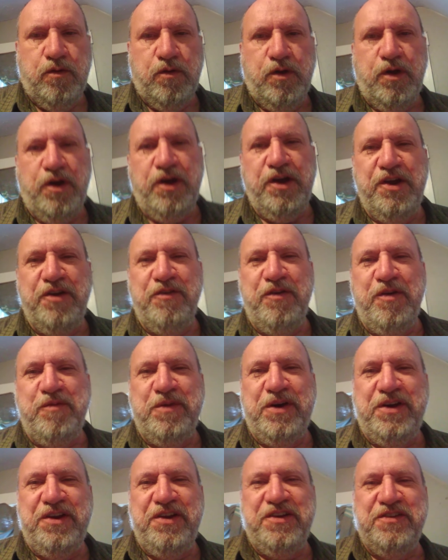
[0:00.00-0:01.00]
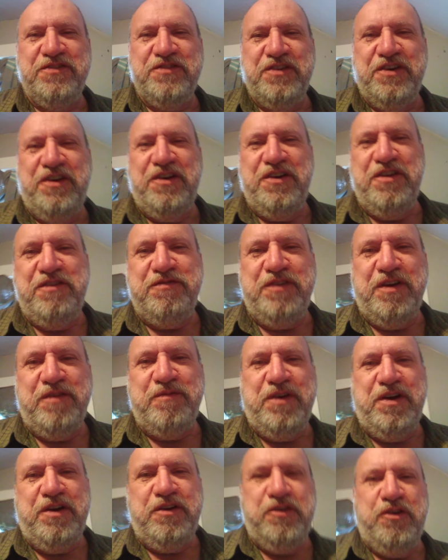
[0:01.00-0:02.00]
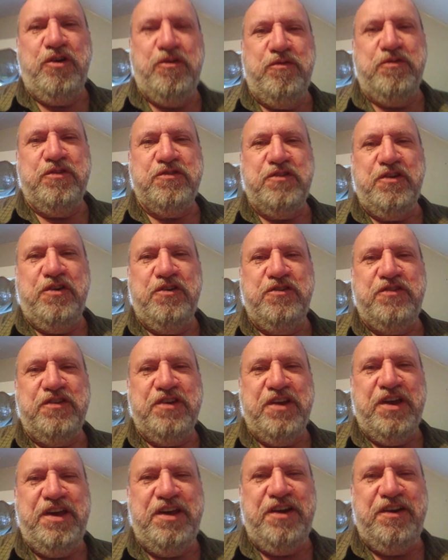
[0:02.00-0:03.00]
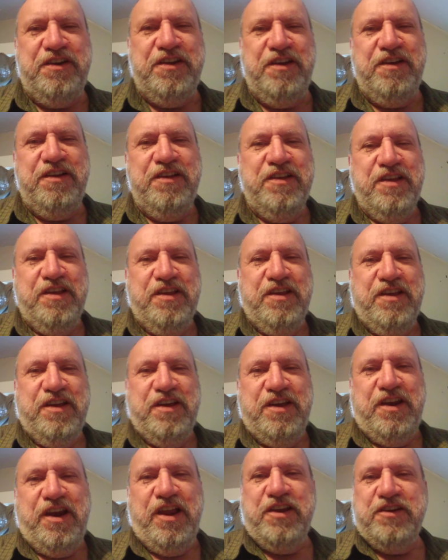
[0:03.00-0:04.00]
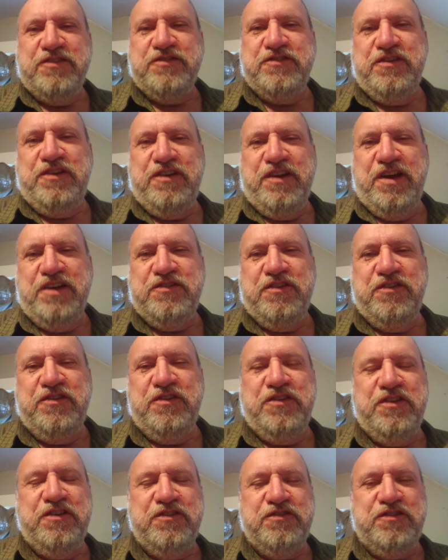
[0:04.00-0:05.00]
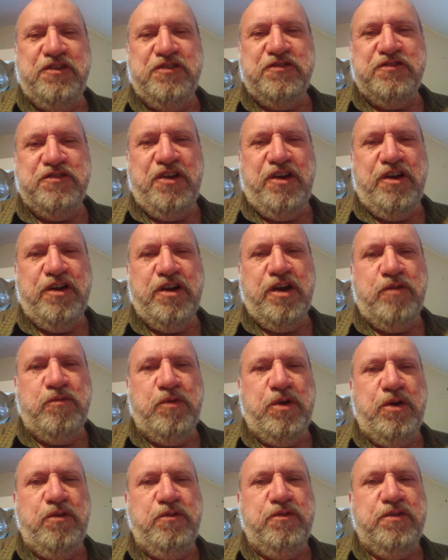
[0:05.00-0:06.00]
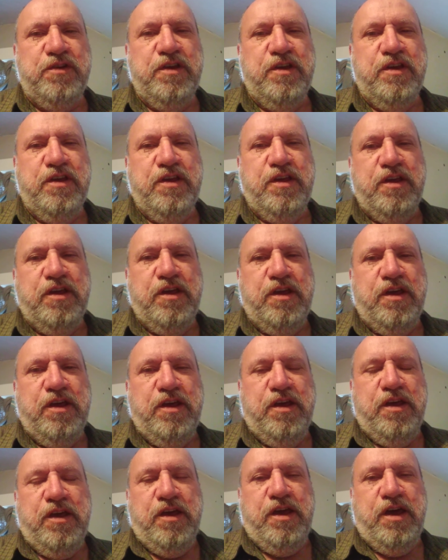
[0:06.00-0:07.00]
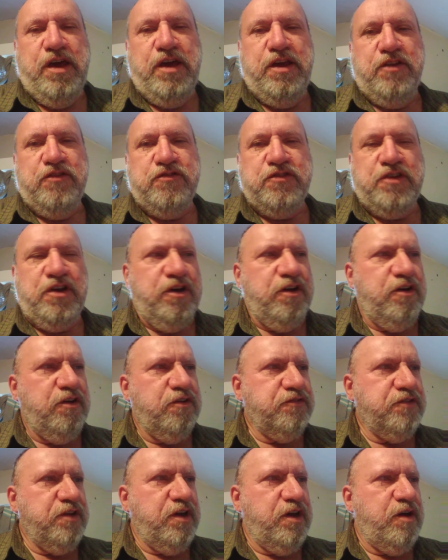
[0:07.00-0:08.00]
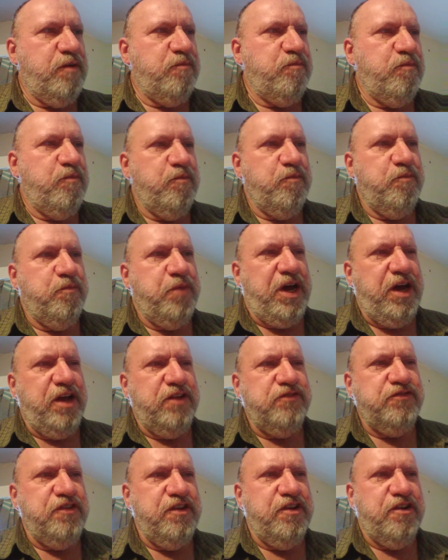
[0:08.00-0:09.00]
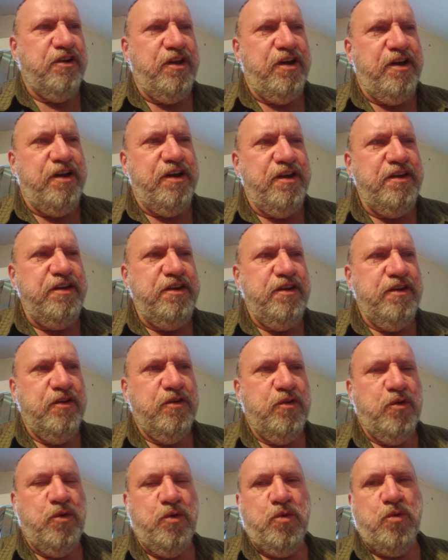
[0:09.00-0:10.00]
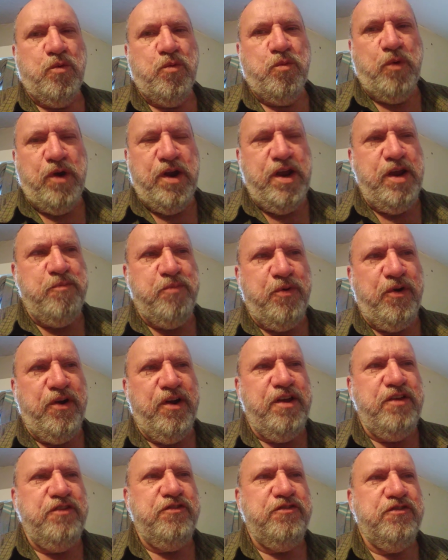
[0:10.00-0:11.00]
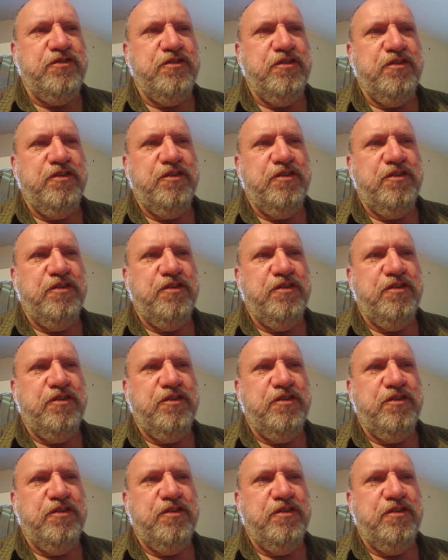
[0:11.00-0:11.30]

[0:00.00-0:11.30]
Hi everybody, it's Ardie from uh, Nova Scotia, Canada, and I'd like to, like to do this here song I wrote, and it's called um, Patsy Cline, Ray Price,